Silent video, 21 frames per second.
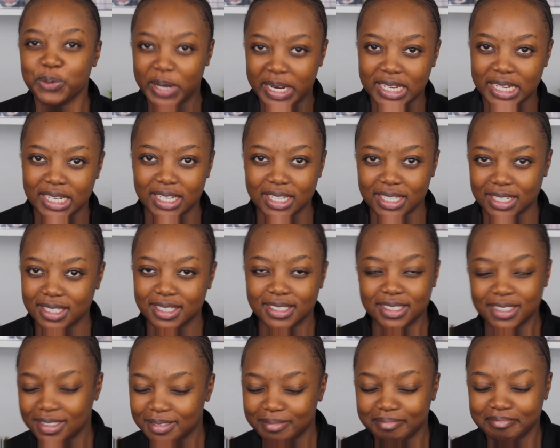ready,
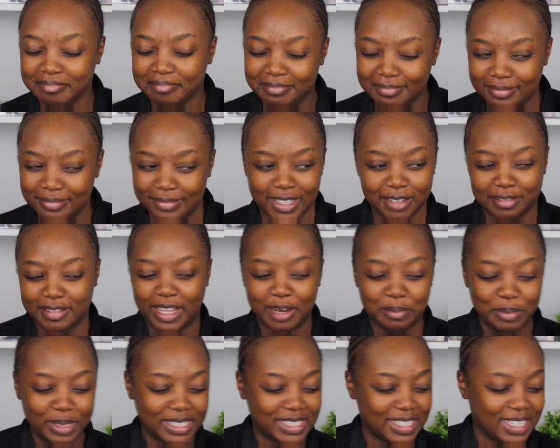if that
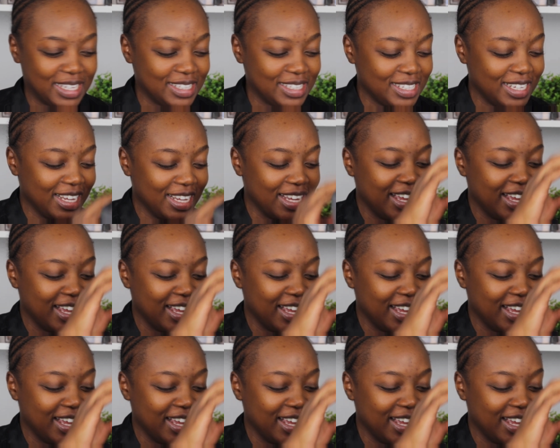makes sense.